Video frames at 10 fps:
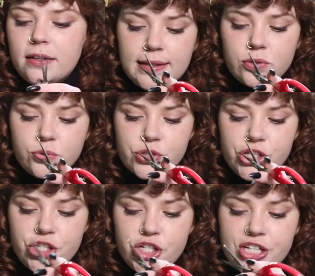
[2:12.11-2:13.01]
little
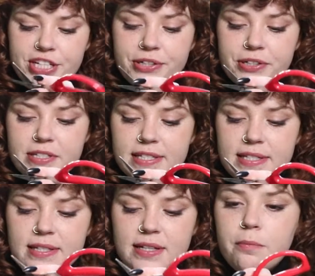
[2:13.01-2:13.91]

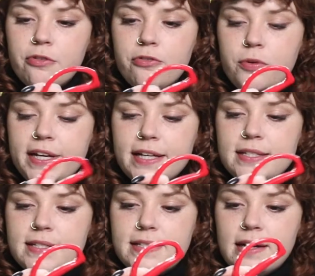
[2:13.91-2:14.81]
shears before we get
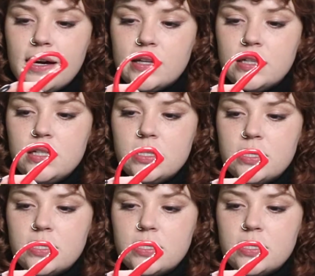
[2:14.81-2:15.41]
started.